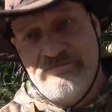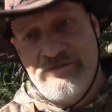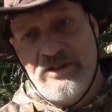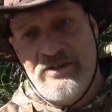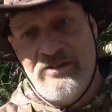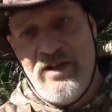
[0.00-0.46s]

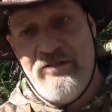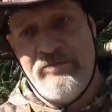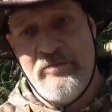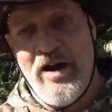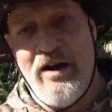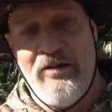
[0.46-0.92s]
you know, half
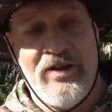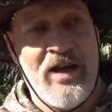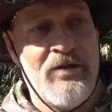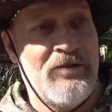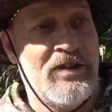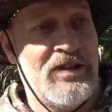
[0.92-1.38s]
a mile
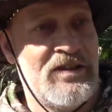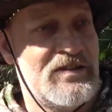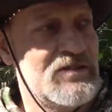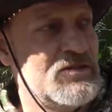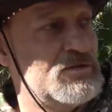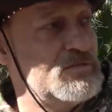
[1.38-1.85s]
that way.
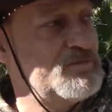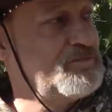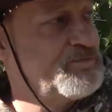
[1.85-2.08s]
So